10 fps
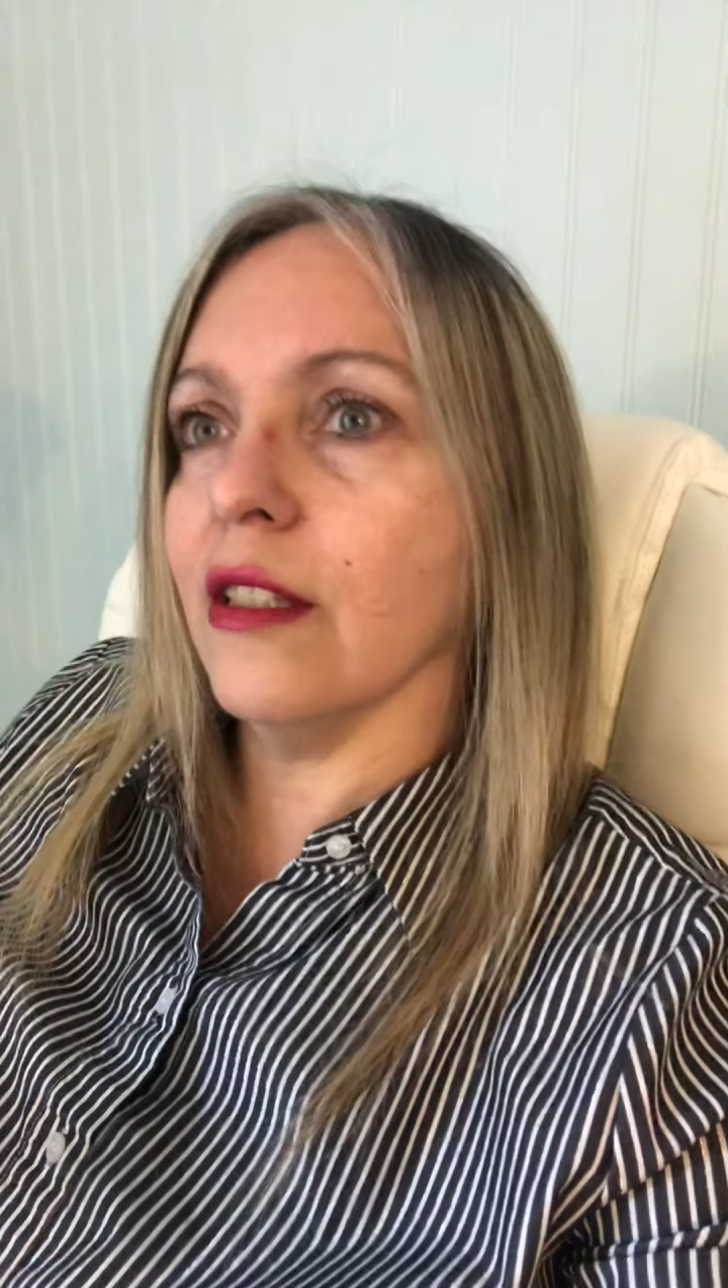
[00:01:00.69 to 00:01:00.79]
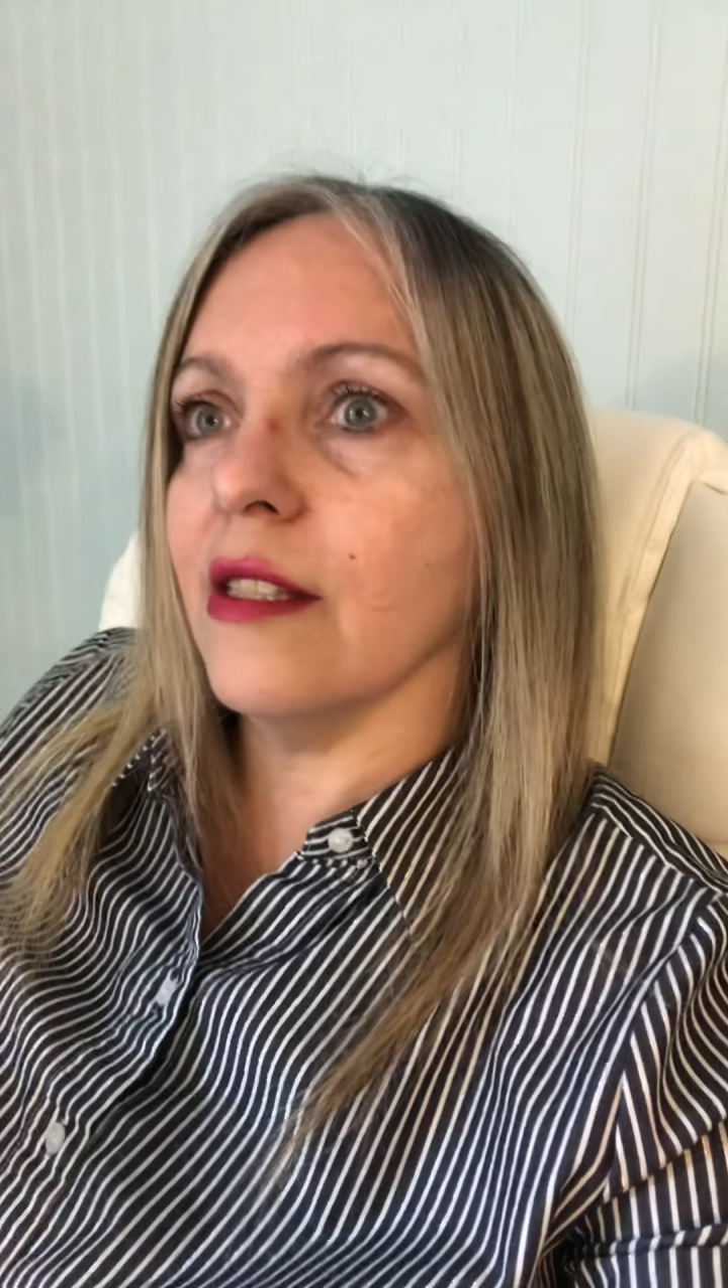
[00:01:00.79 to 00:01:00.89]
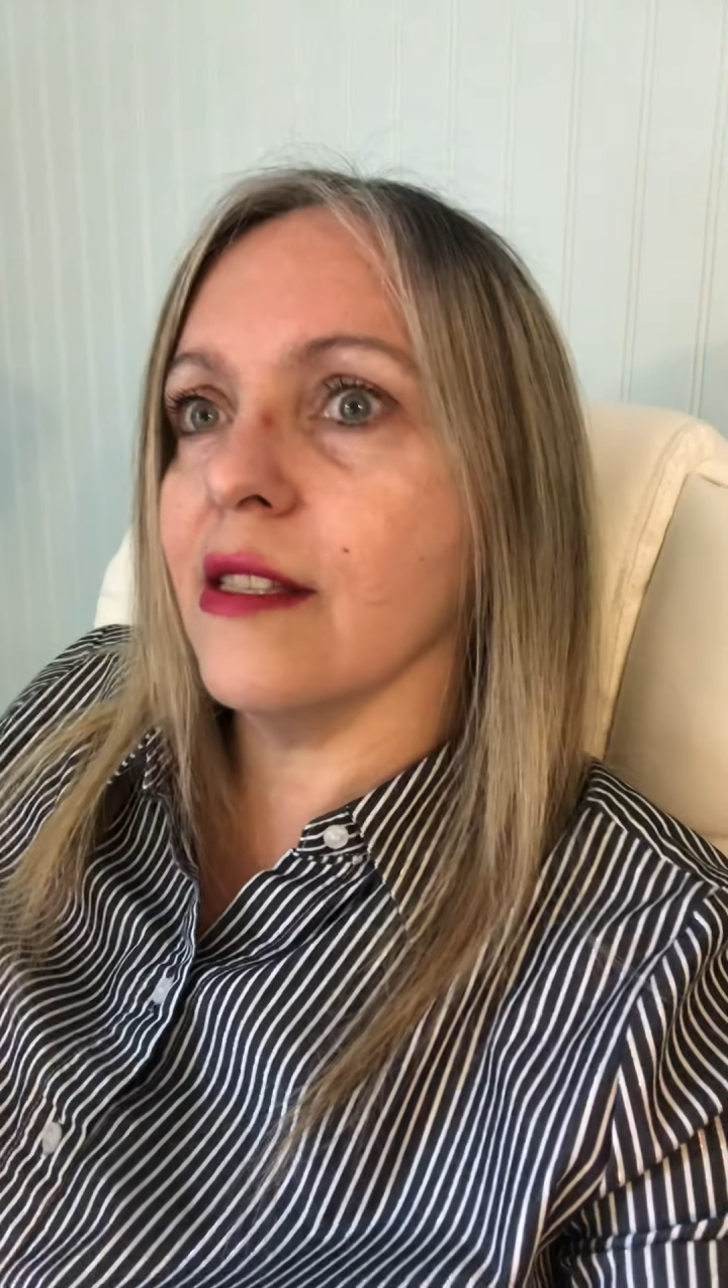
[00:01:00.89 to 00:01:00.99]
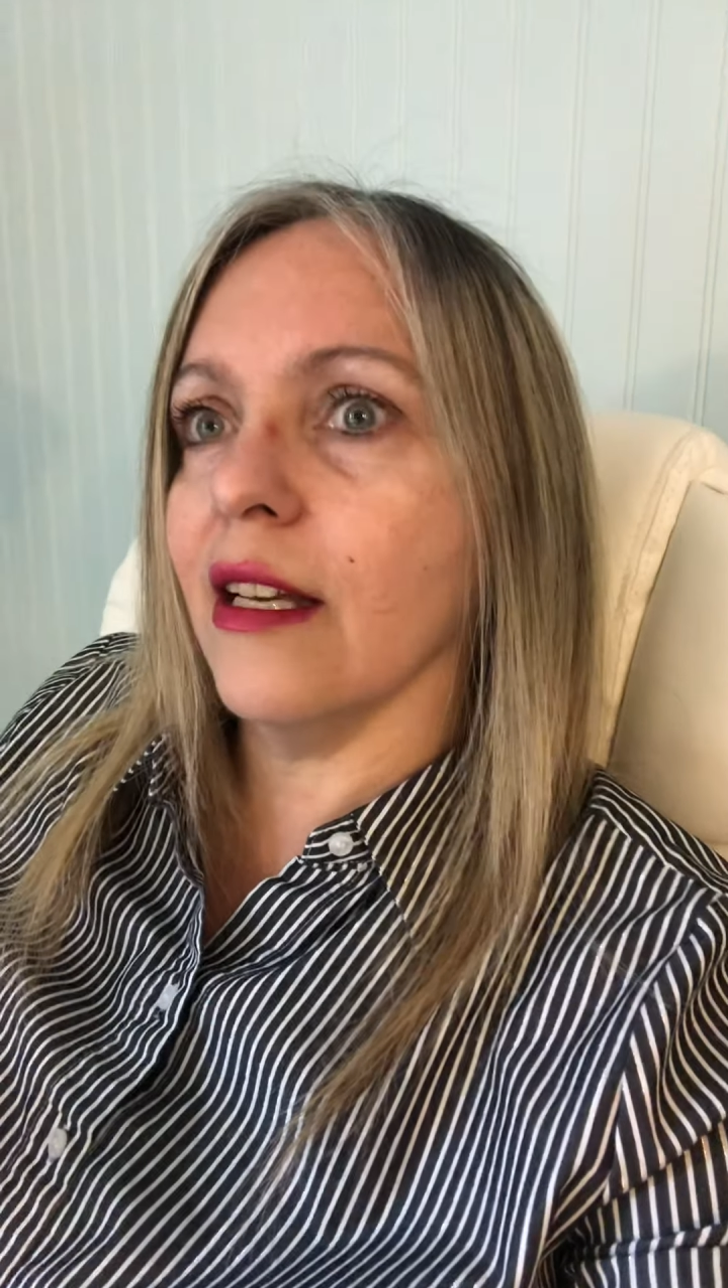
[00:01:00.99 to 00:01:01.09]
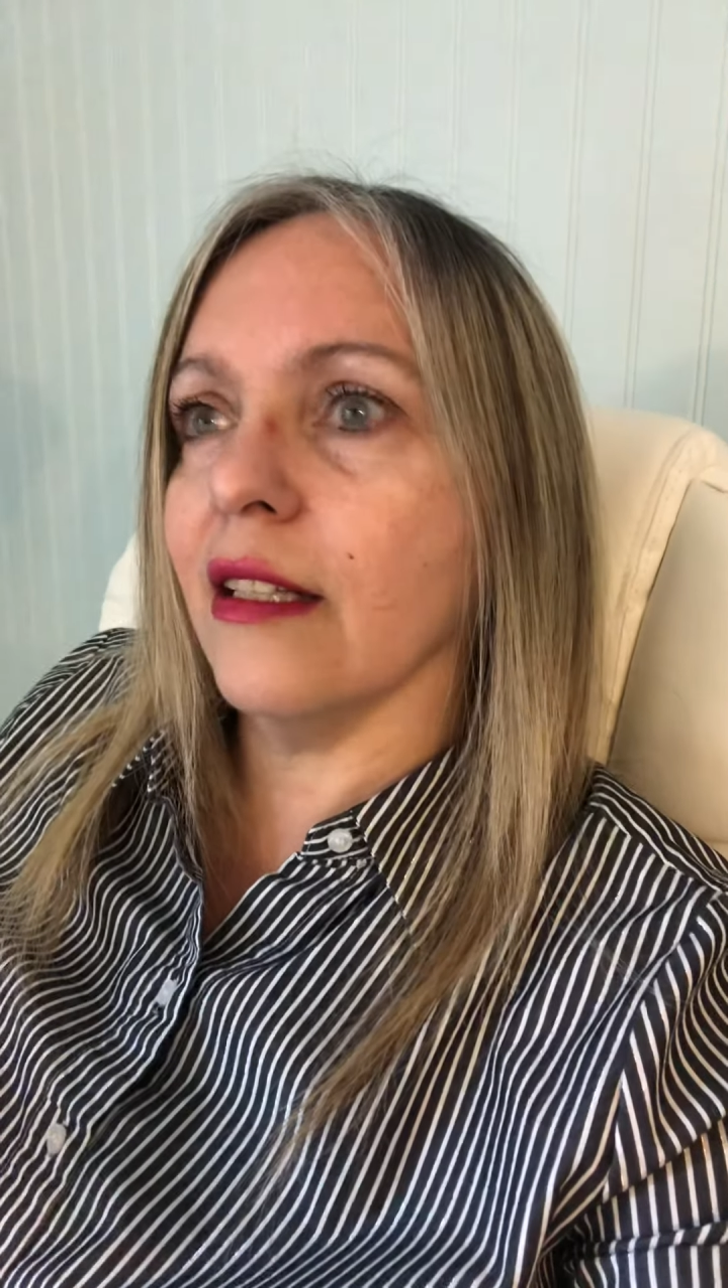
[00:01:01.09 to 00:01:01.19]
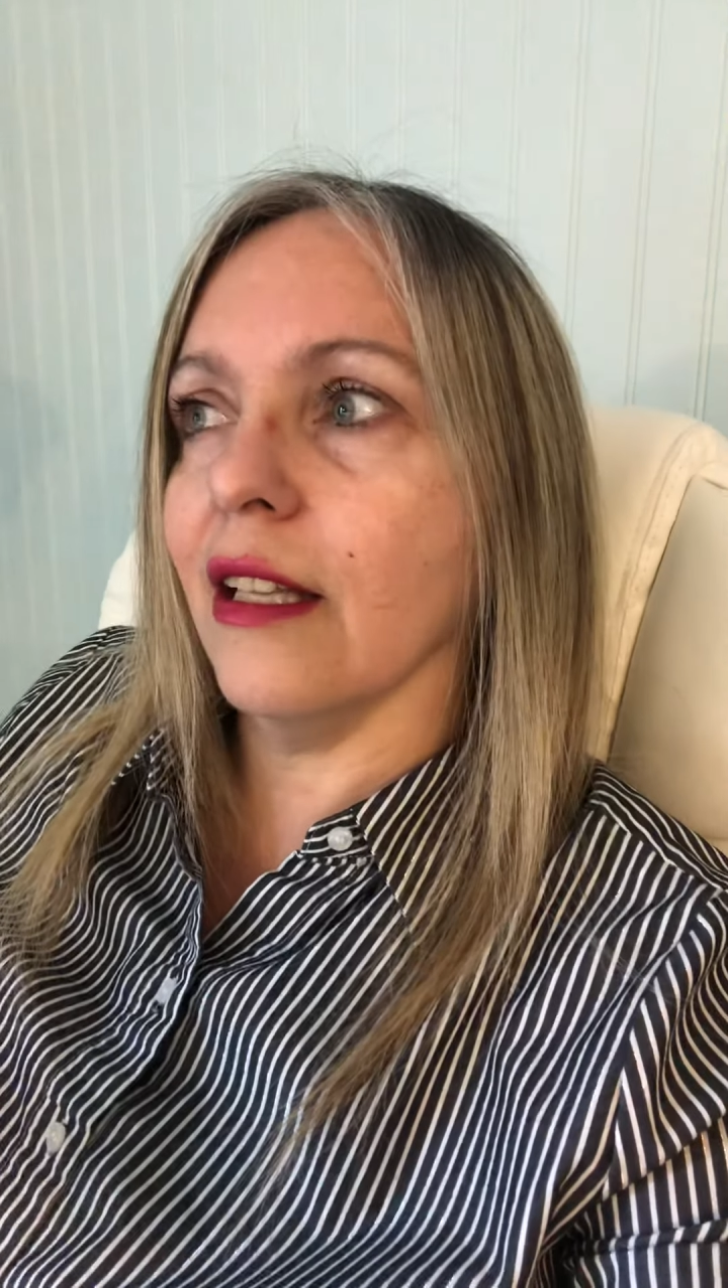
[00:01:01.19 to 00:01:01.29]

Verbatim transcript: and said,